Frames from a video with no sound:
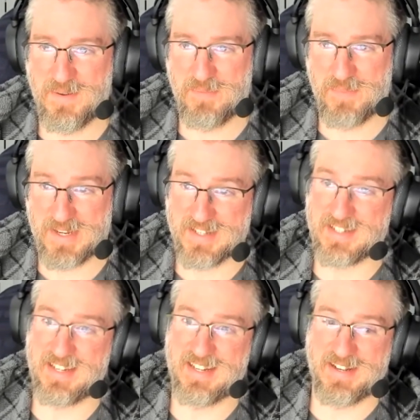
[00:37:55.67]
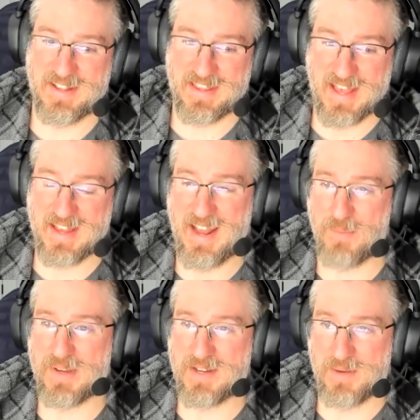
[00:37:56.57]
Because that
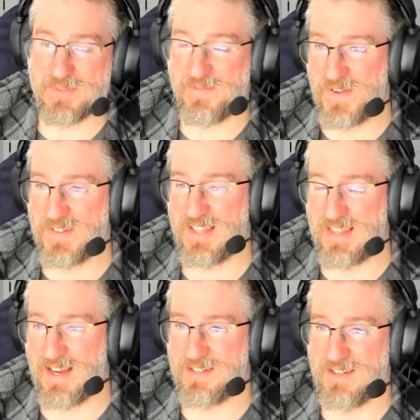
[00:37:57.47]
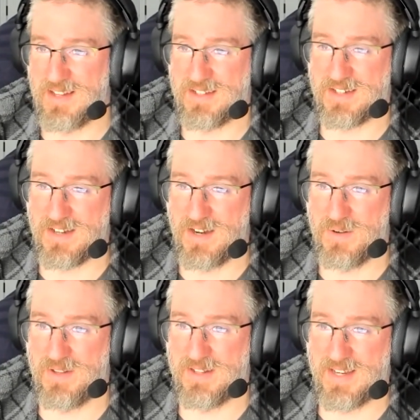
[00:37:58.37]
now becomes 50,000 lines of
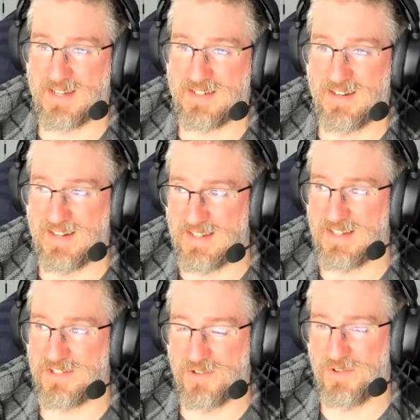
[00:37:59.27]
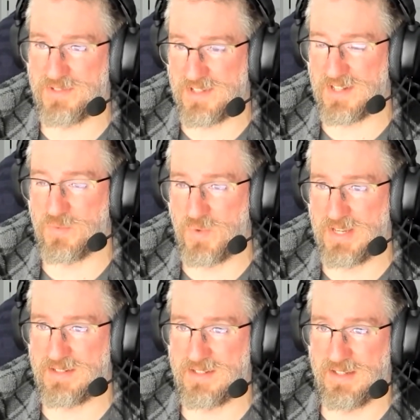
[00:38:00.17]
code that takes an additional 6
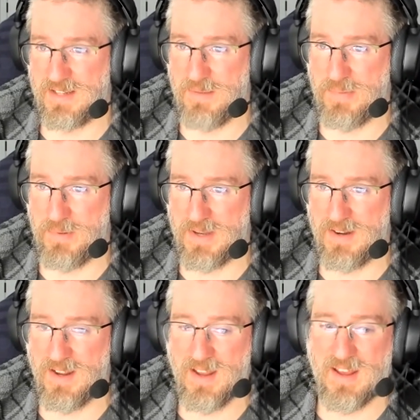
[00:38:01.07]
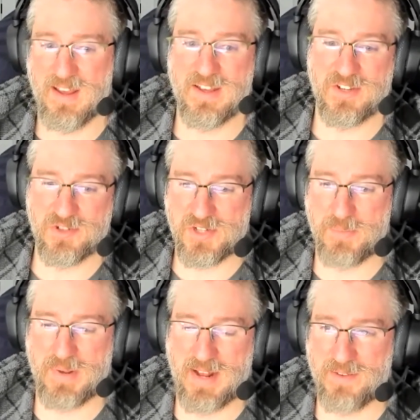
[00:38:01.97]
weeks to implement. You
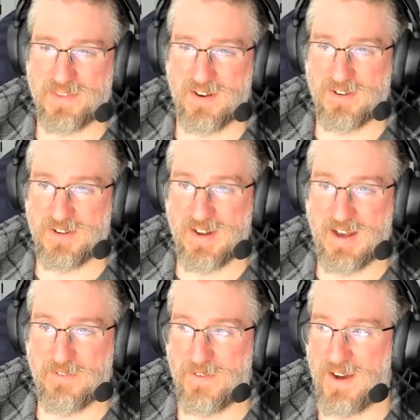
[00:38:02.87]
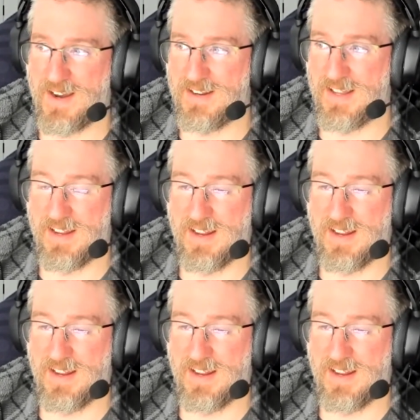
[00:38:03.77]
ship it out there and you now find that,